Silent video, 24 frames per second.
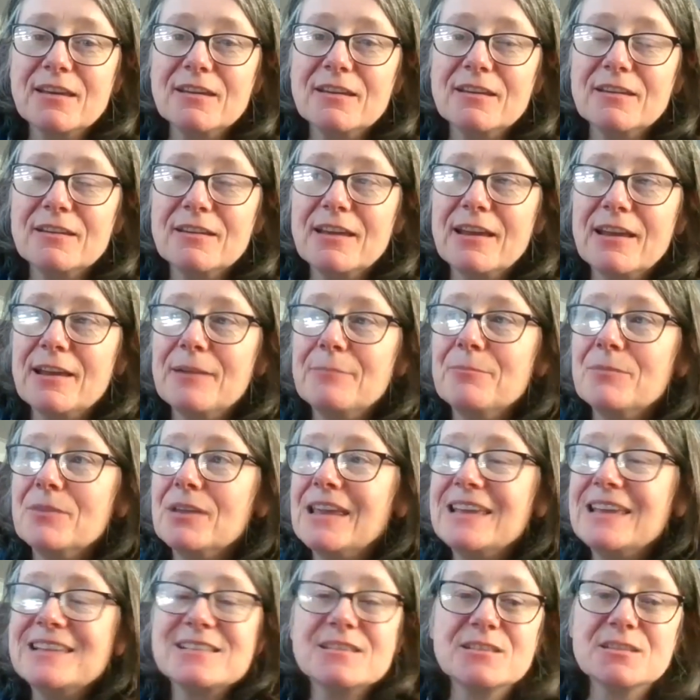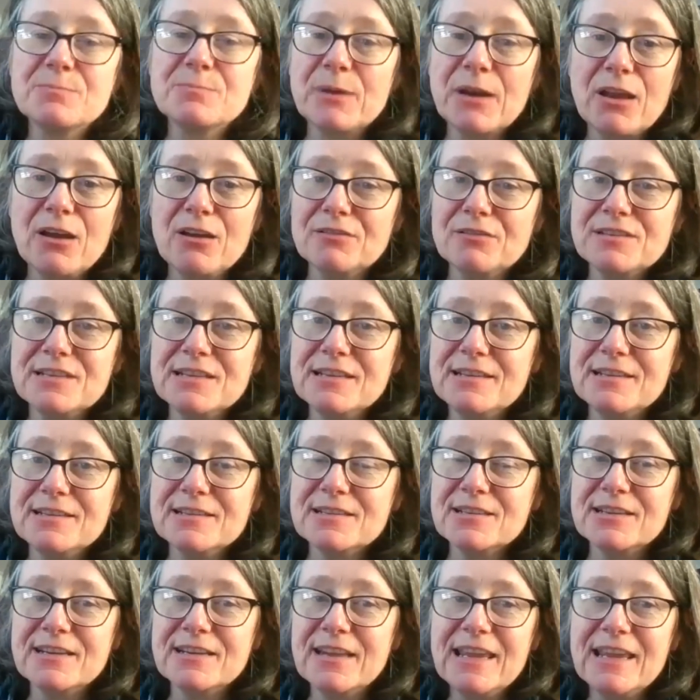that um, not
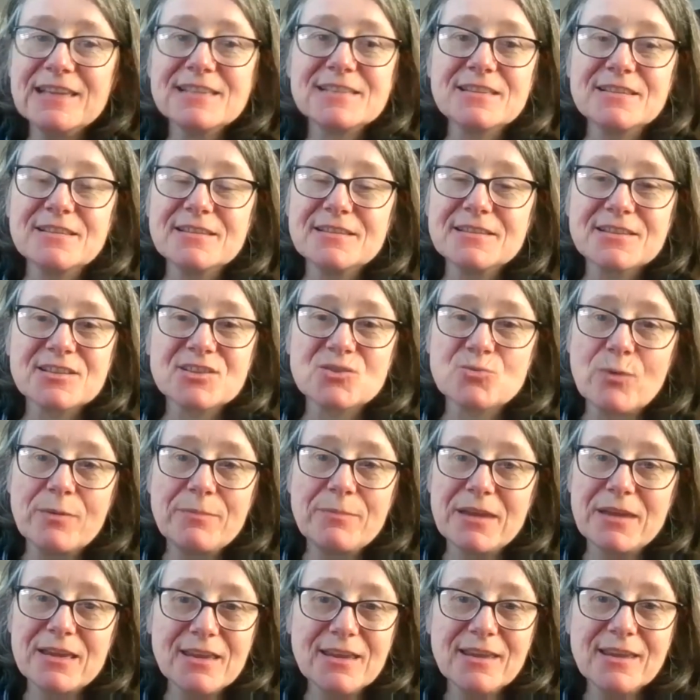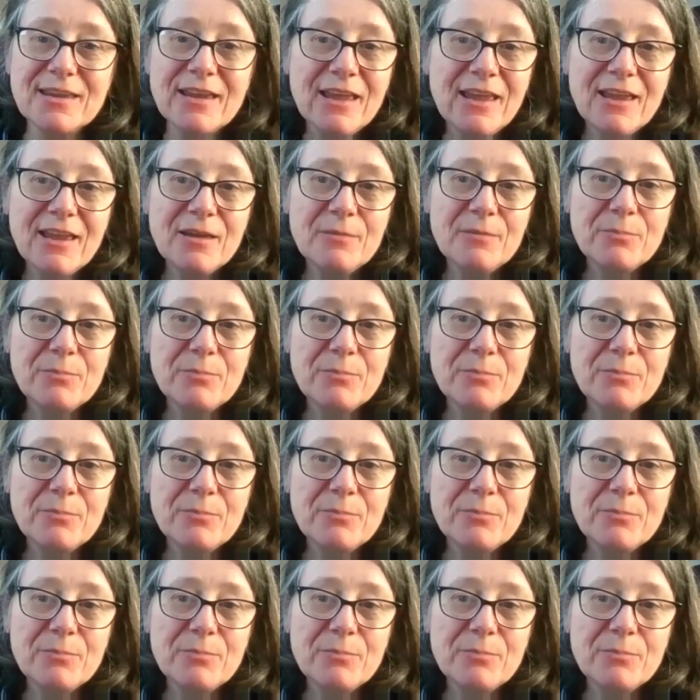Pilates and isn't swimming,